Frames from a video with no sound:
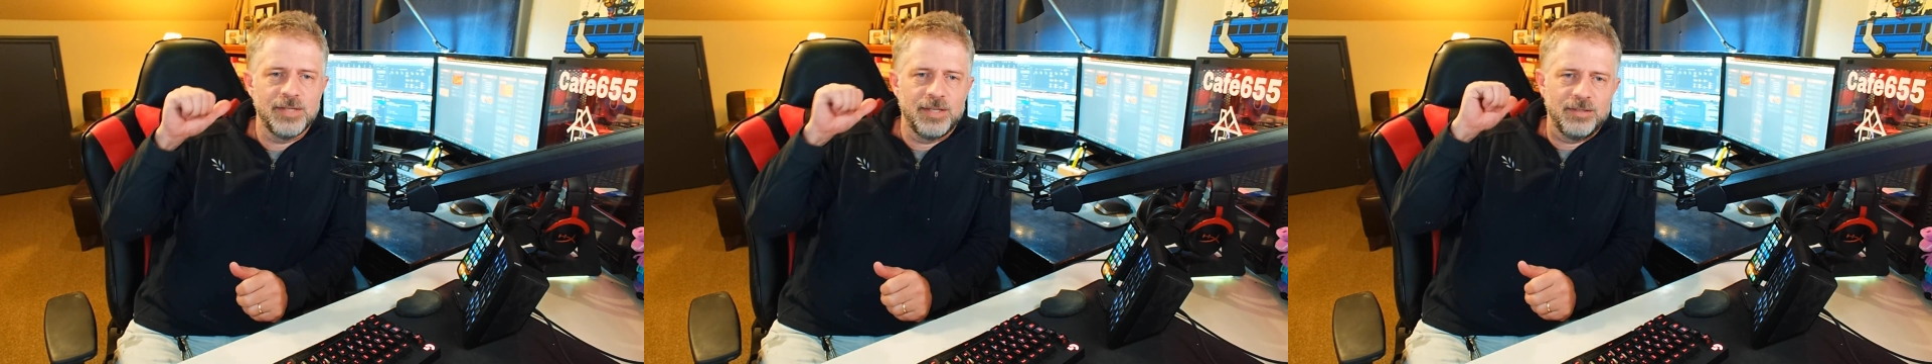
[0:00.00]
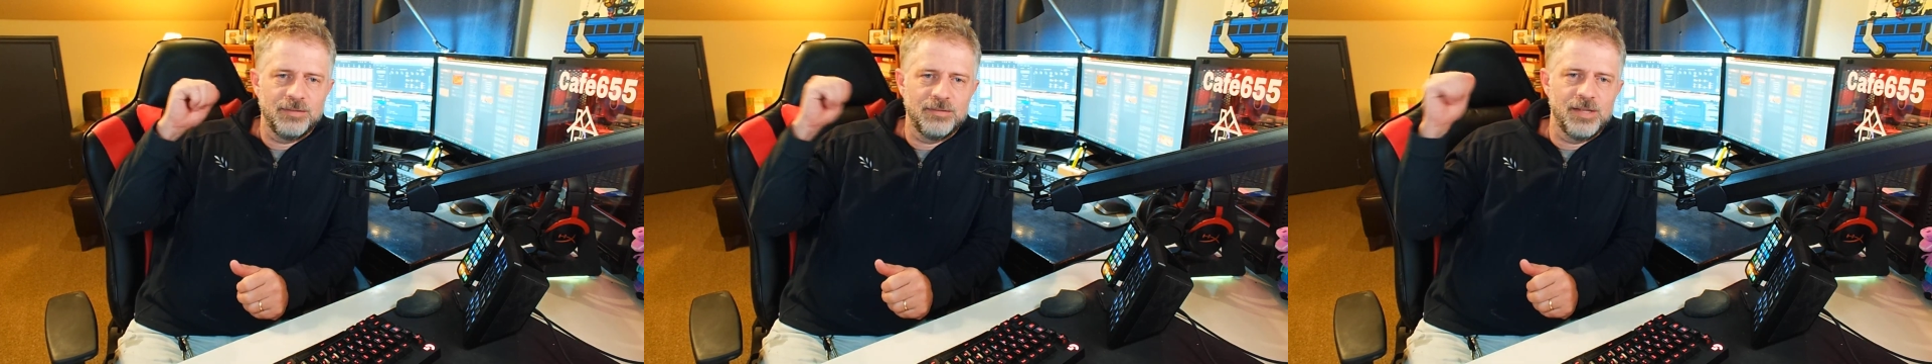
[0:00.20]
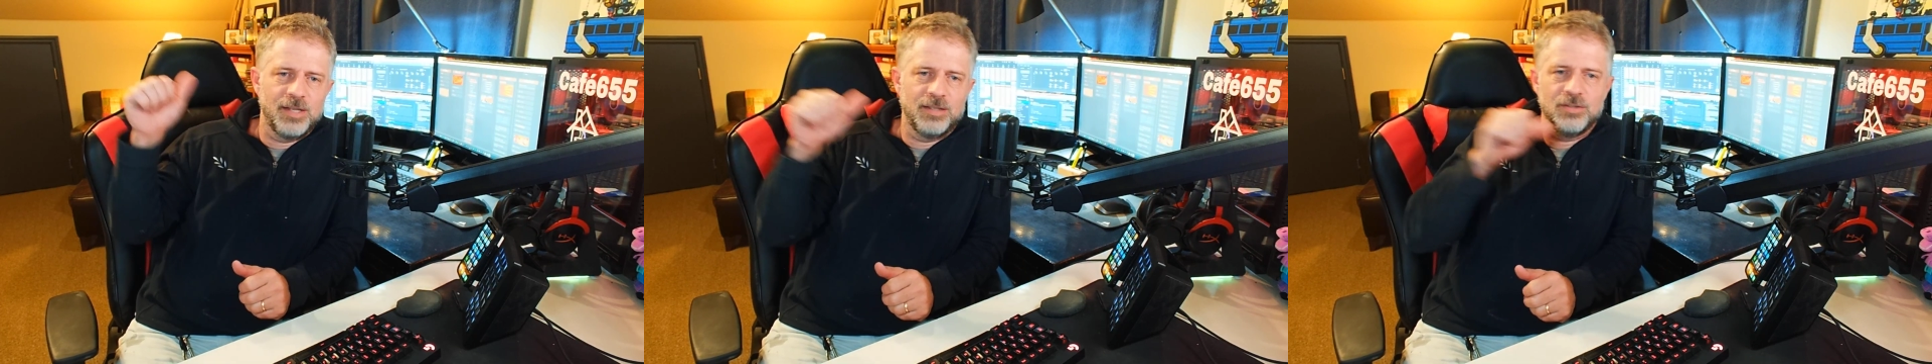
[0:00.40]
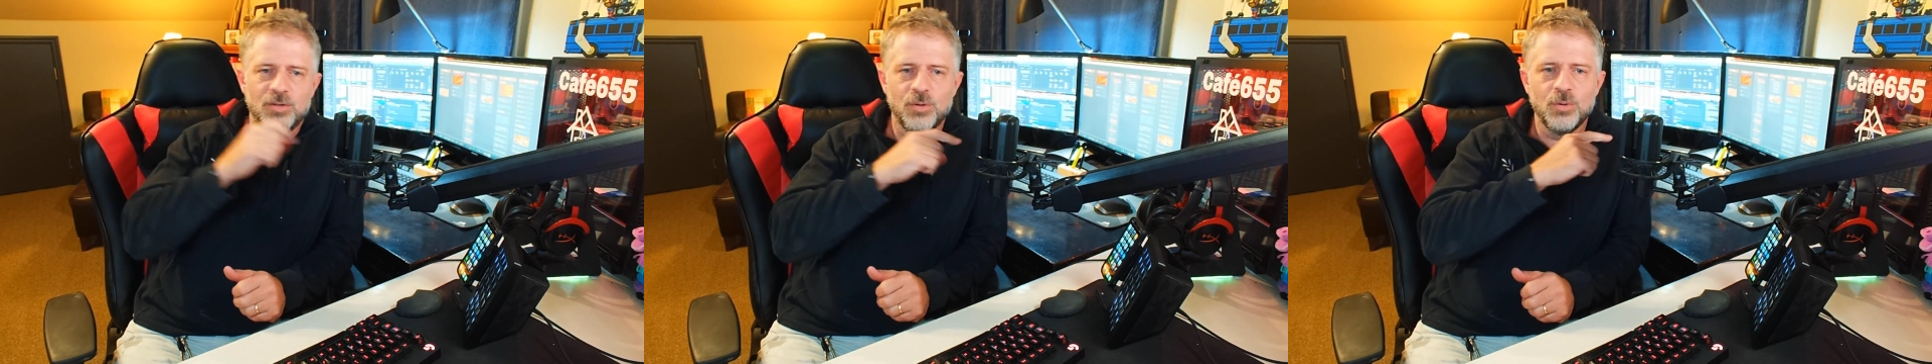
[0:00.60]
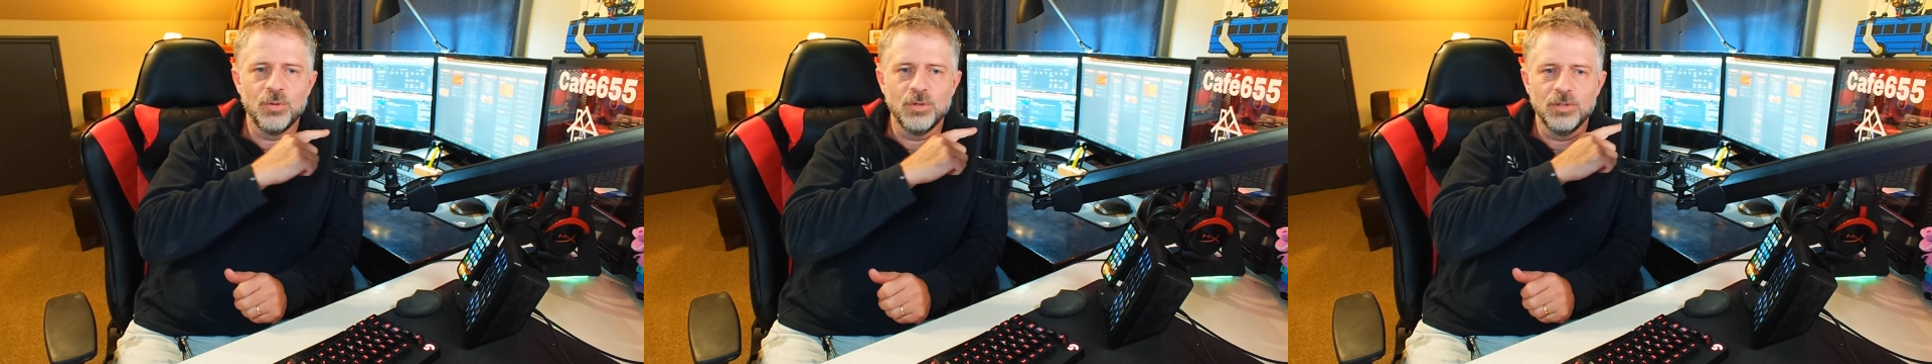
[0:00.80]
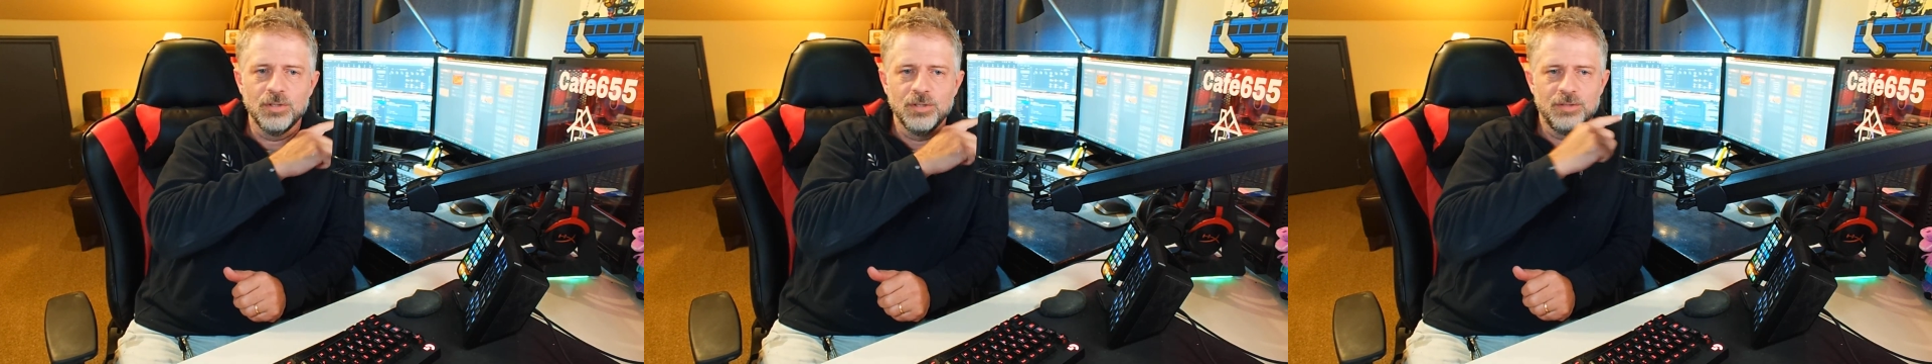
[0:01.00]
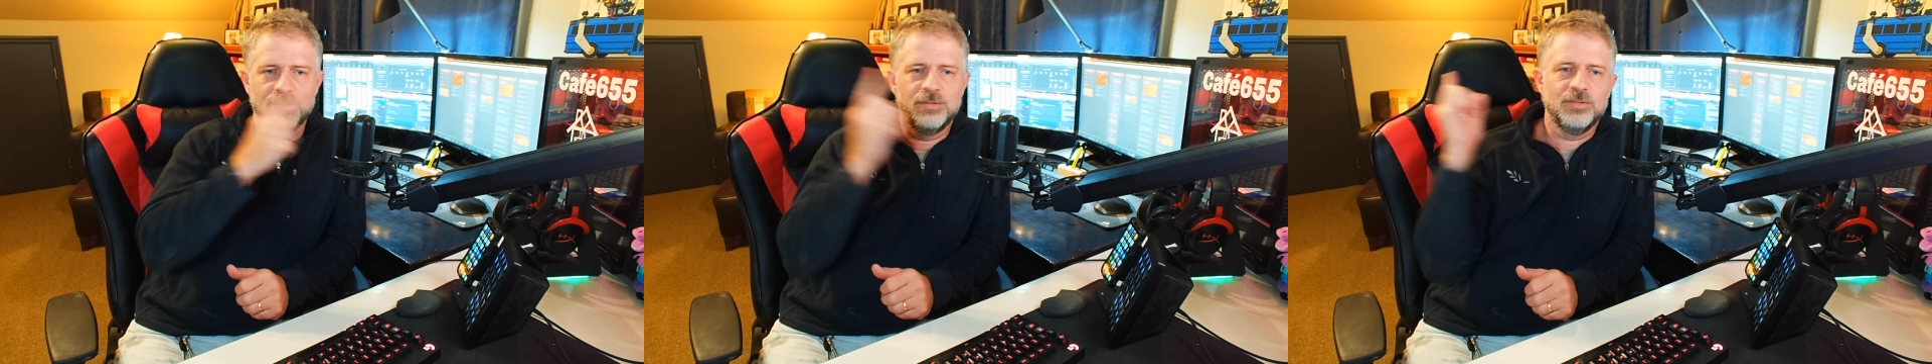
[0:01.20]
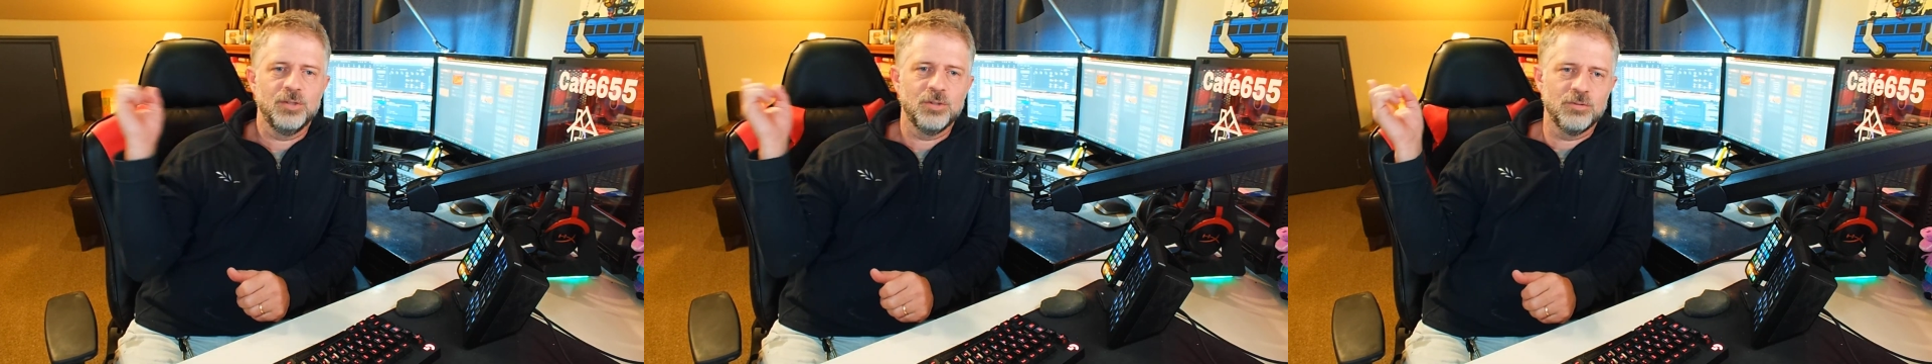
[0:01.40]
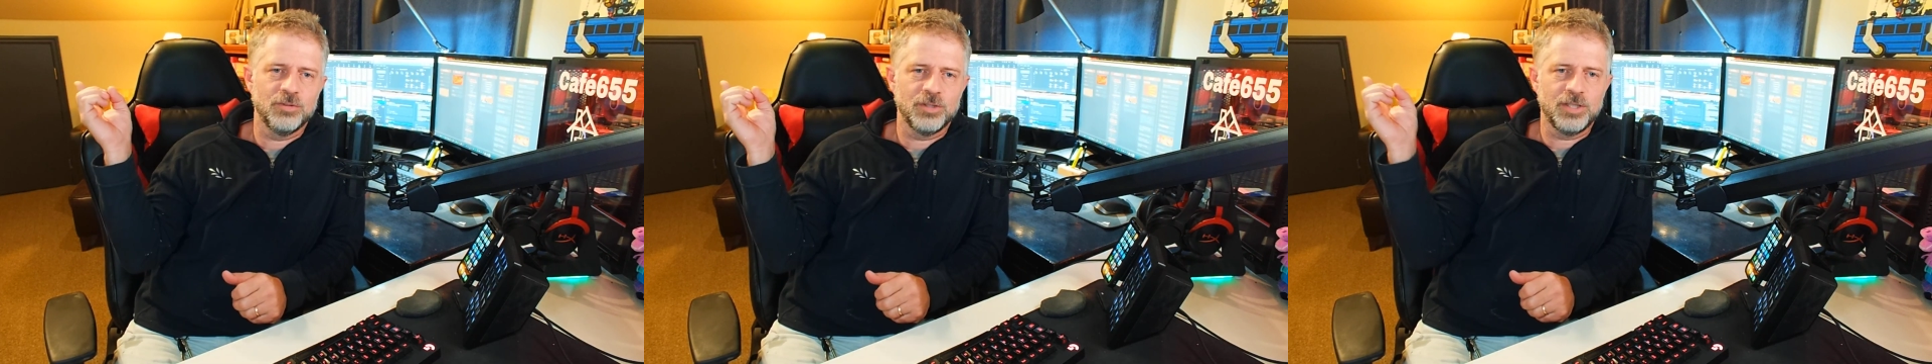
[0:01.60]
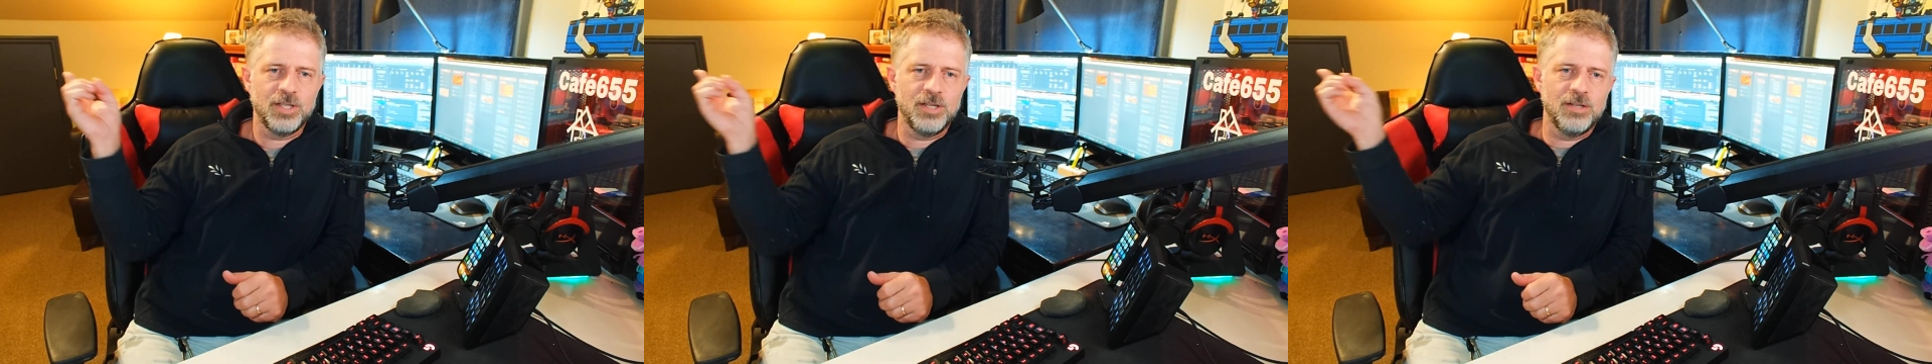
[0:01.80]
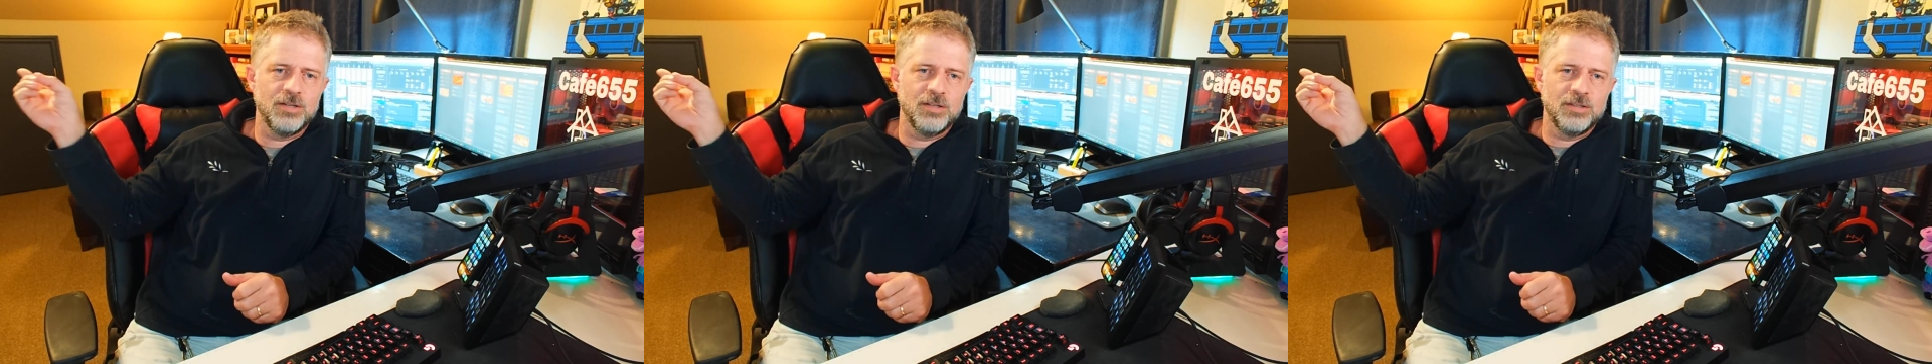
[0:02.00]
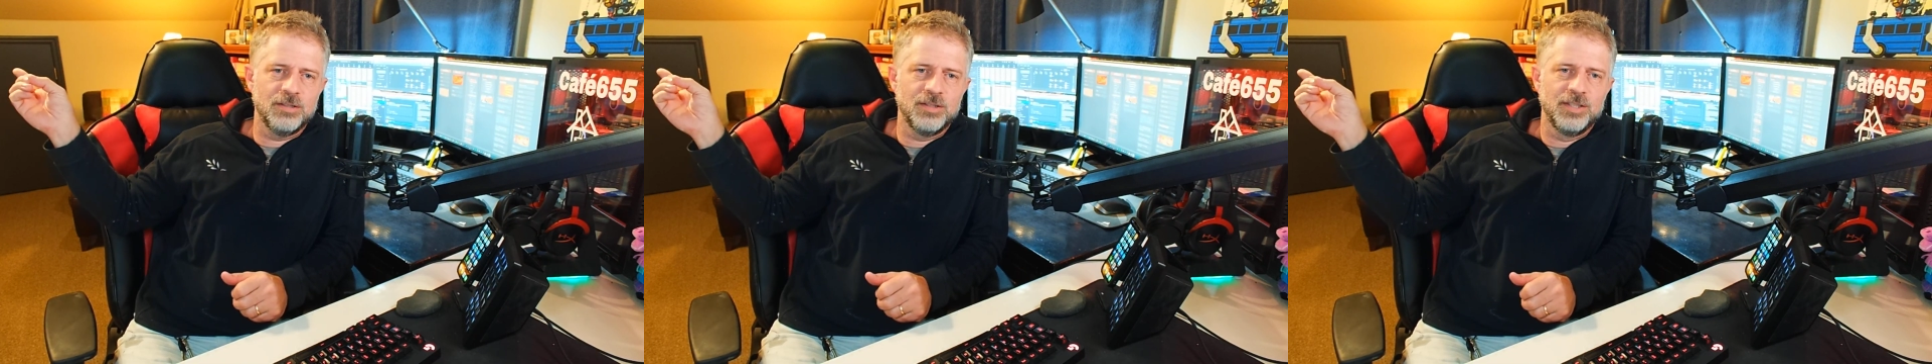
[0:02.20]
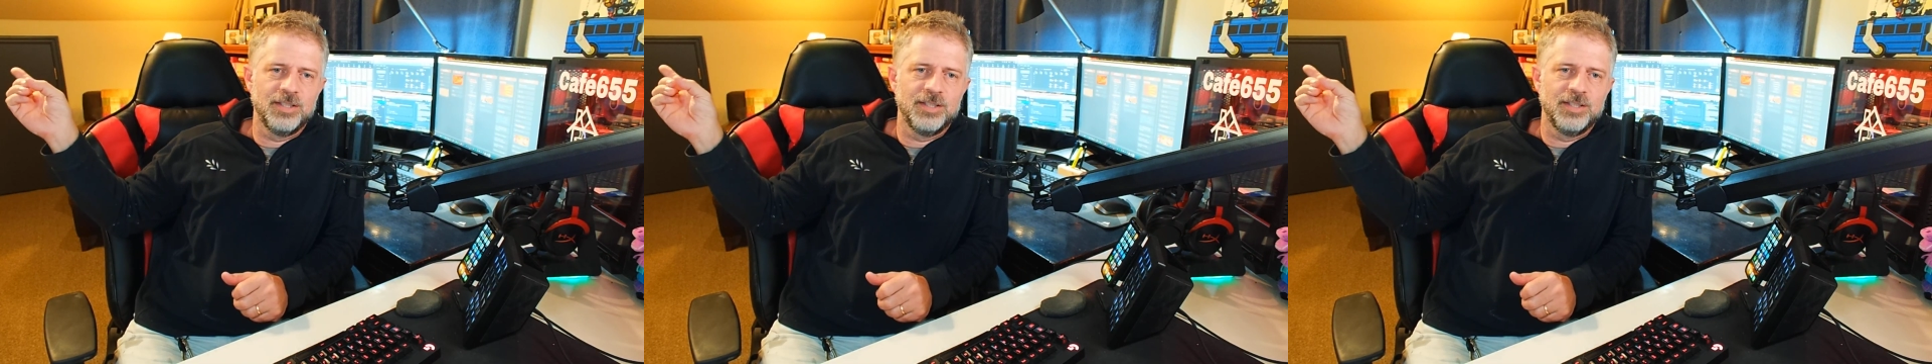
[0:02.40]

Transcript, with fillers: That that door over here